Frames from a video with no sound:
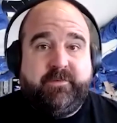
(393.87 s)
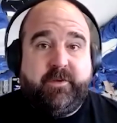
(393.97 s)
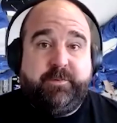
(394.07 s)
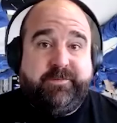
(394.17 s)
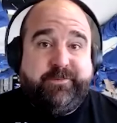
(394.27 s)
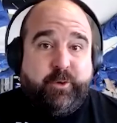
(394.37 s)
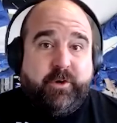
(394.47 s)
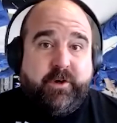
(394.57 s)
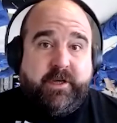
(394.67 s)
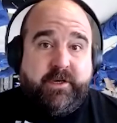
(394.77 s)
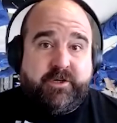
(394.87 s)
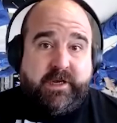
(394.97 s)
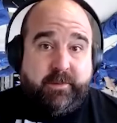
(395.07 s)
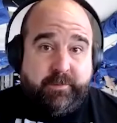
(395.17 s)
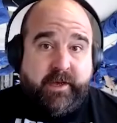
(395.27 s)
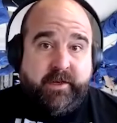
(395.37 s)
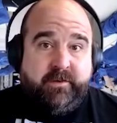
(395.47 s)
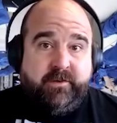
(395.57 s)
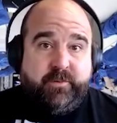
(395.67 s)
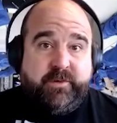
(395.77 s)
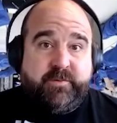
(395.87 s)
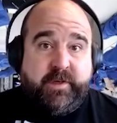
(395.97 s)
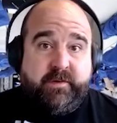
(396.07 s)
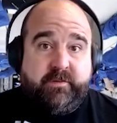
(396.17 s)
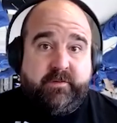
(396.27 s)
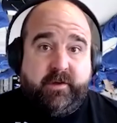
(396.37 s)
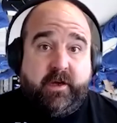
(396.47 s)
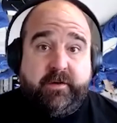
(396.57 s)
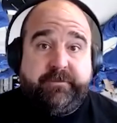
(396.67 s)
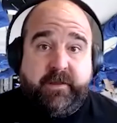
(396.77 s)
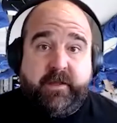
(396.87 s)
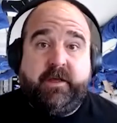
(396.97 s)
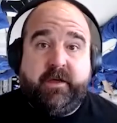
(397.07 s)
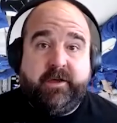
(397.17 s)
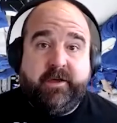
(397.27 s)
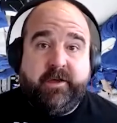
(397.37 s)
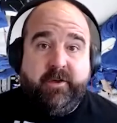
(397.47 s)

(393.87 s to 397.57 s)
So before each campaign, we spend half a year